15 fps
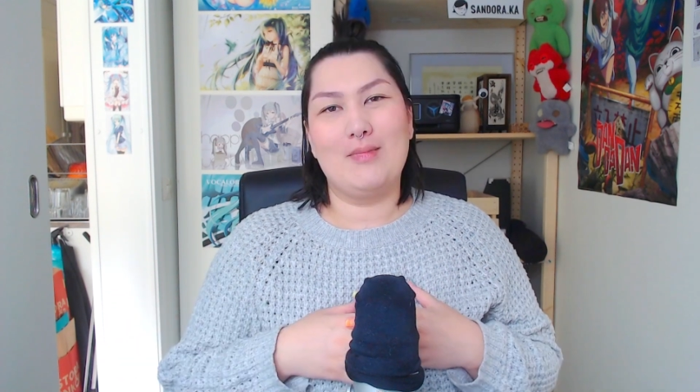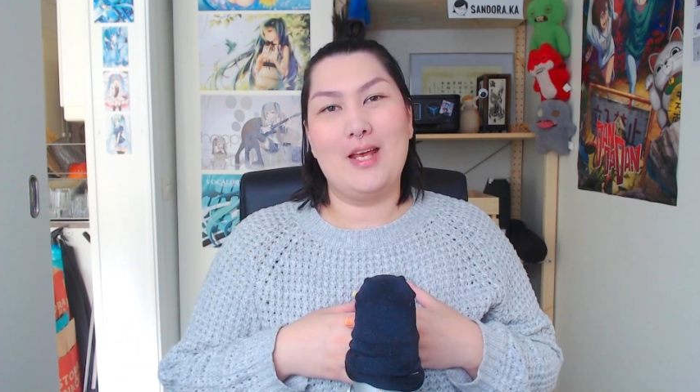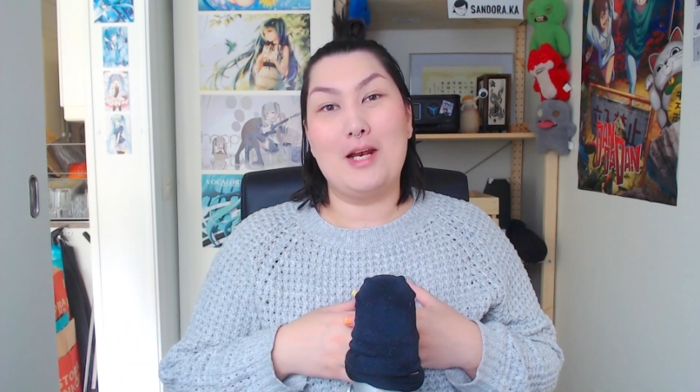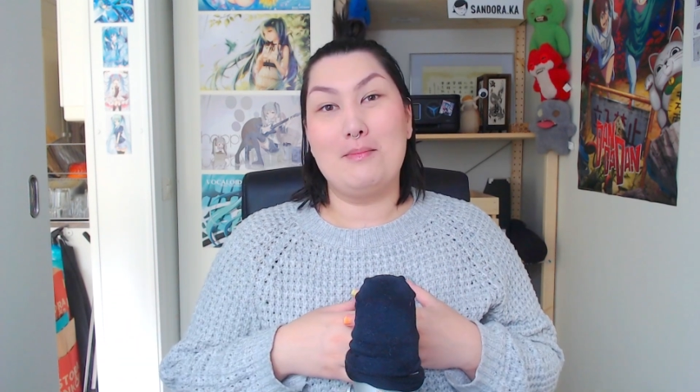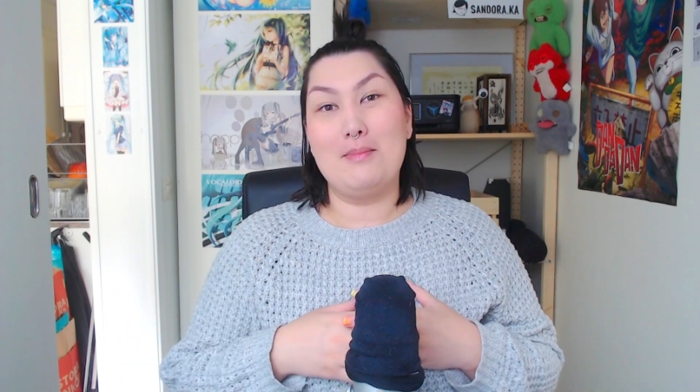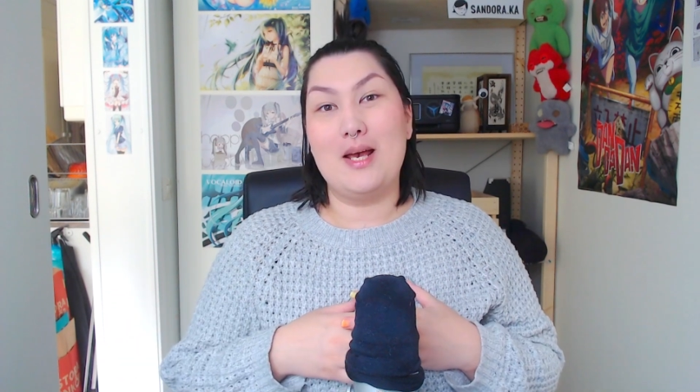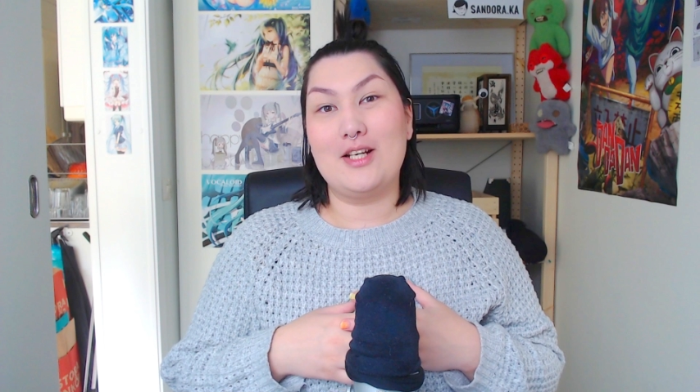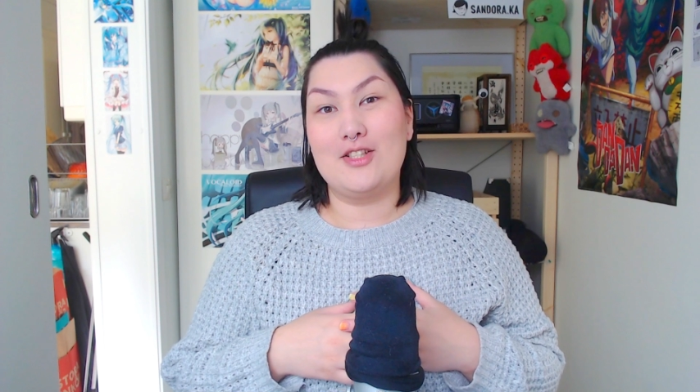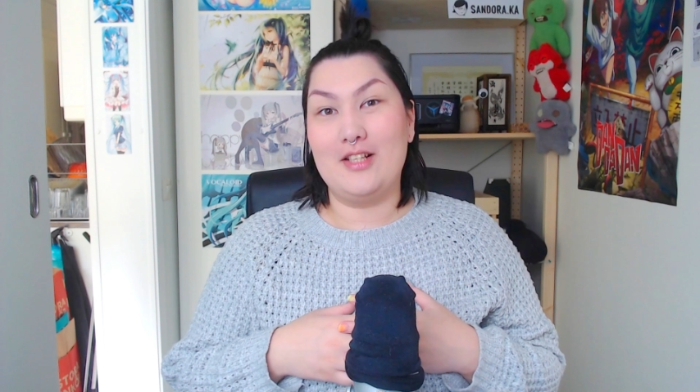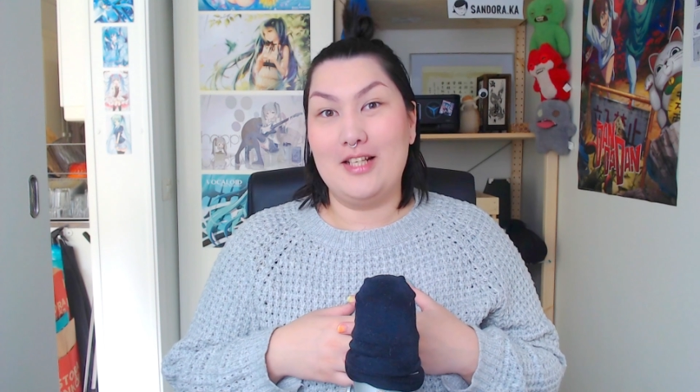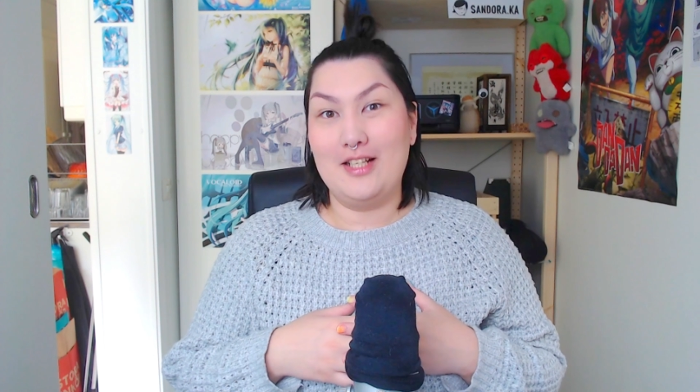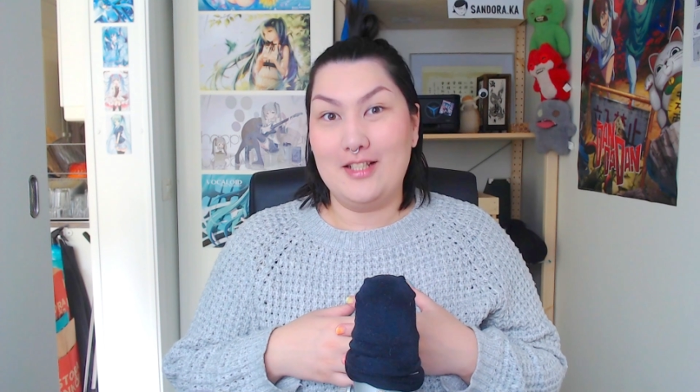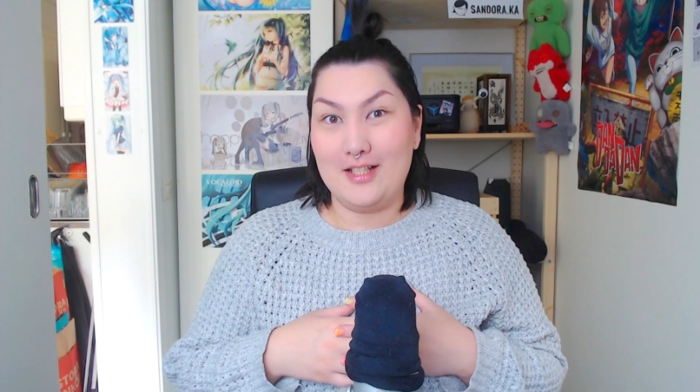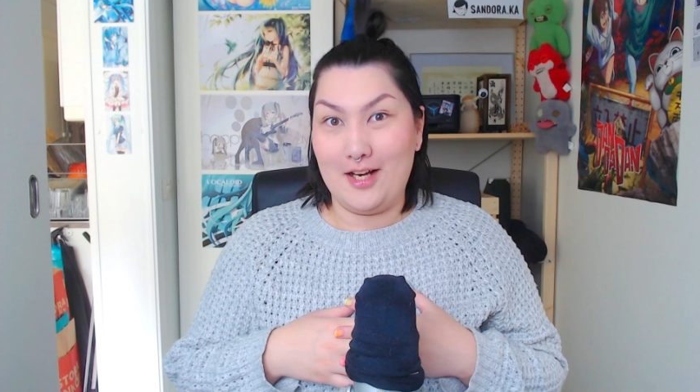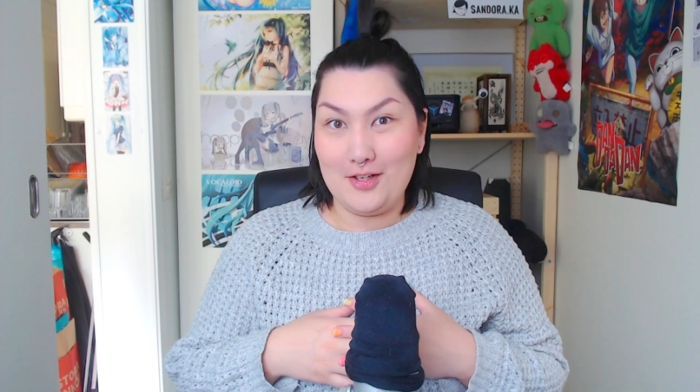And I'm
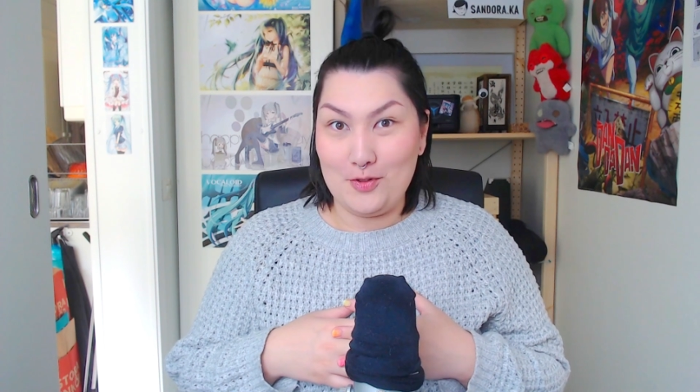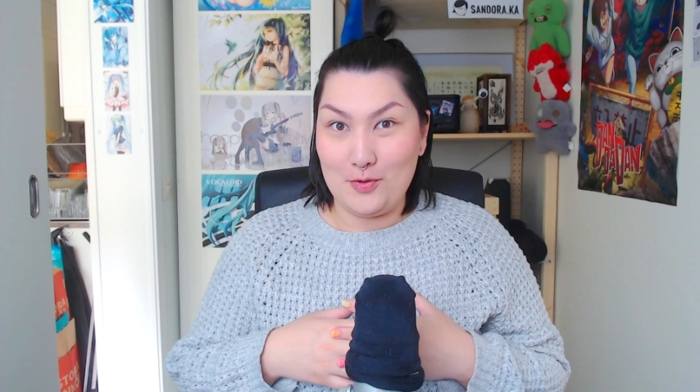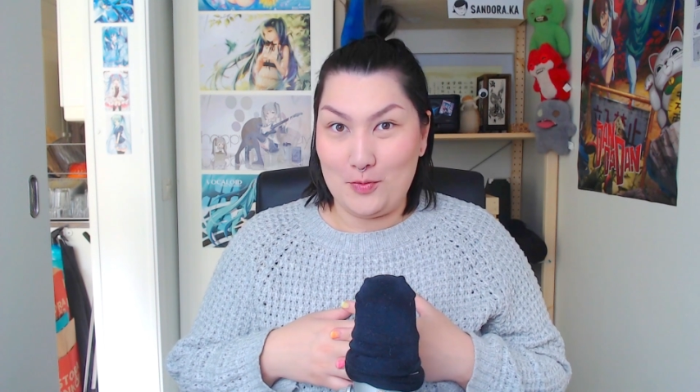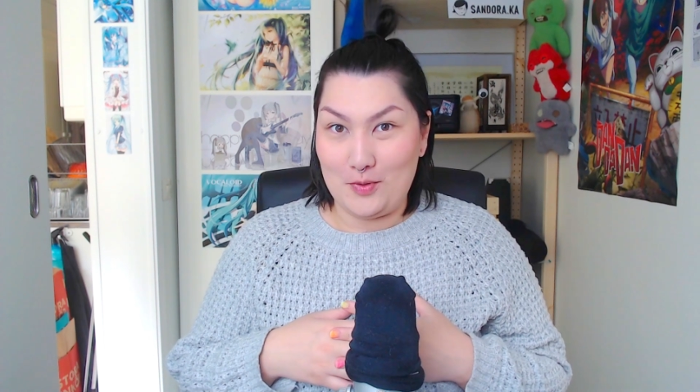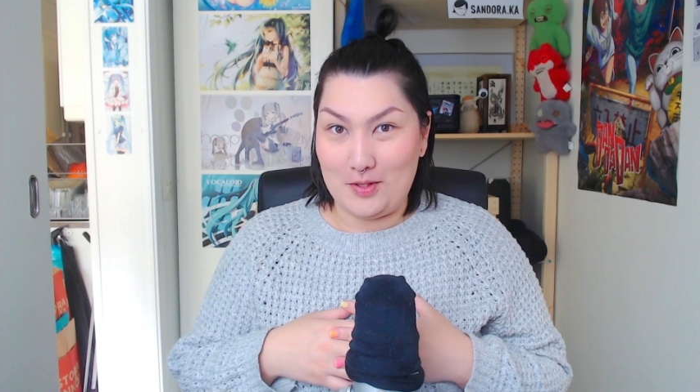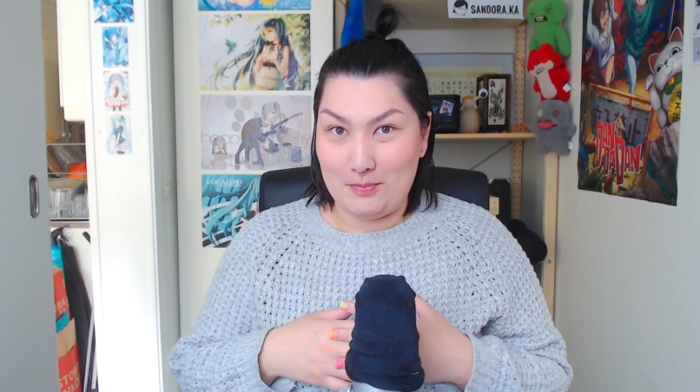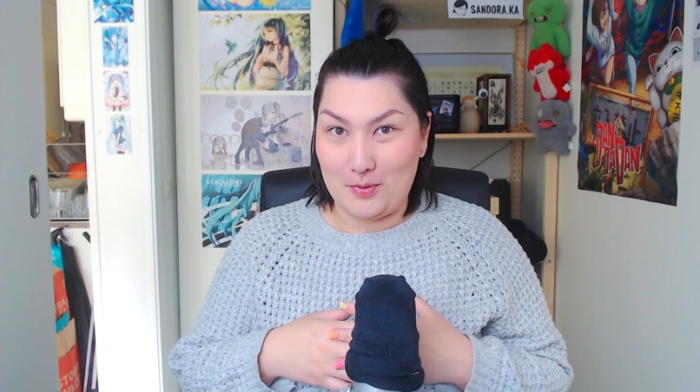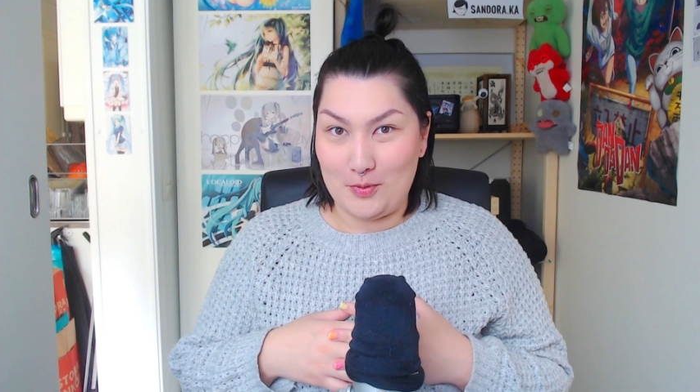actually done with